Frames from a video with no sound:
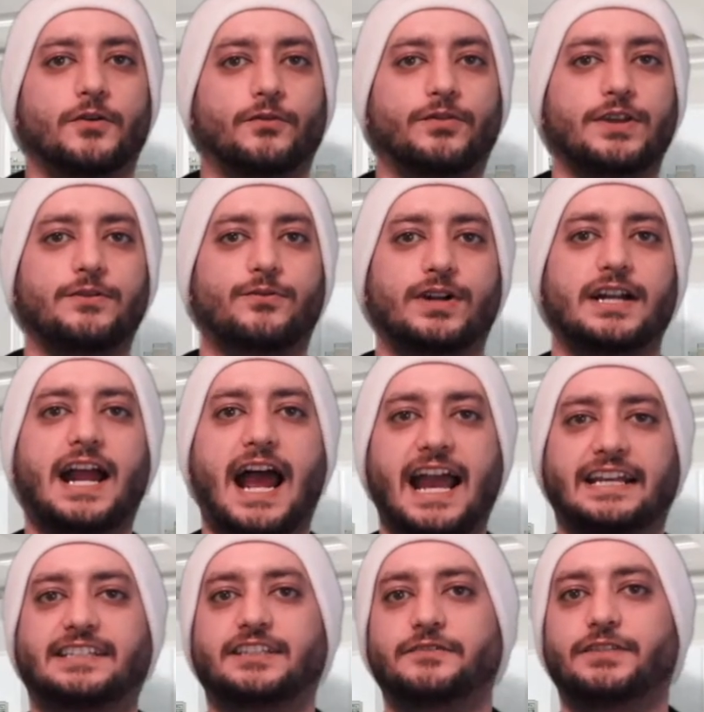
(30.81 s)
we were
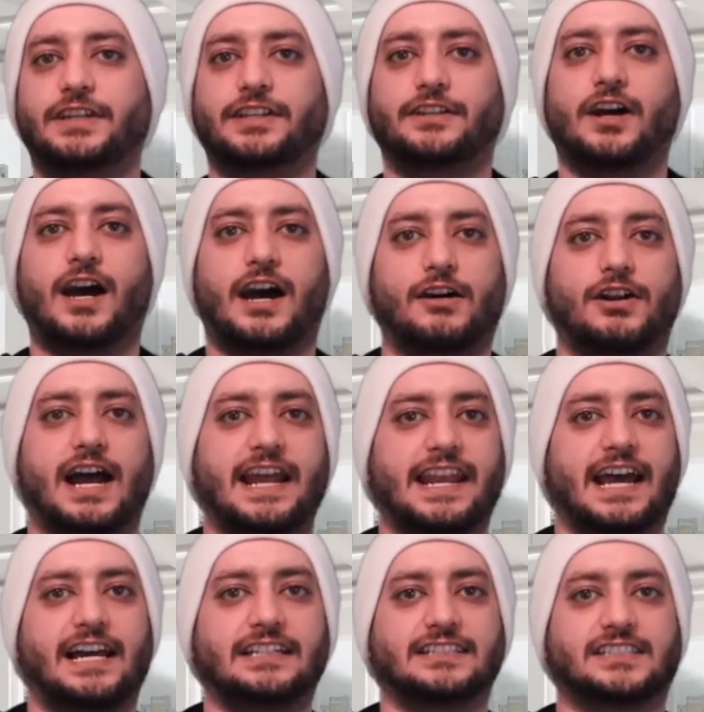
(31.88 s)
active in our
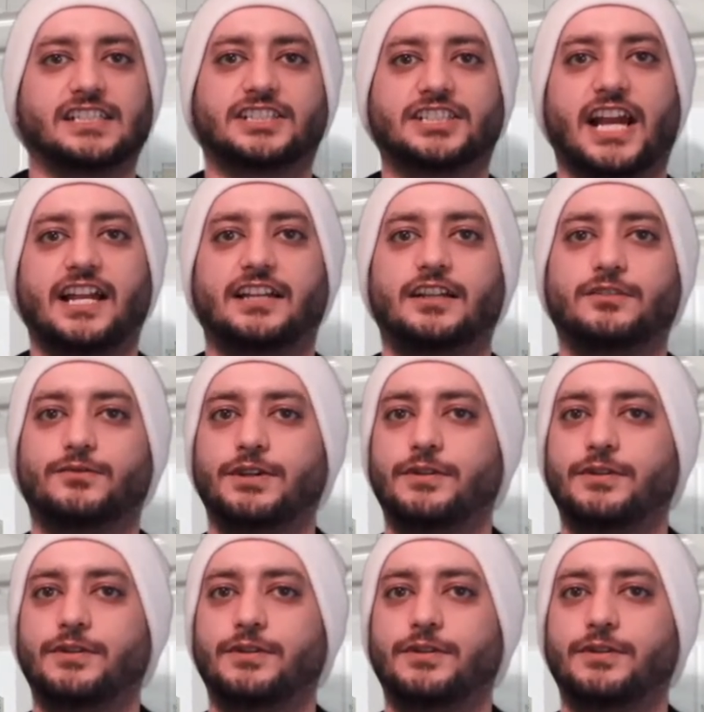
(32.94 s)
analysis channel.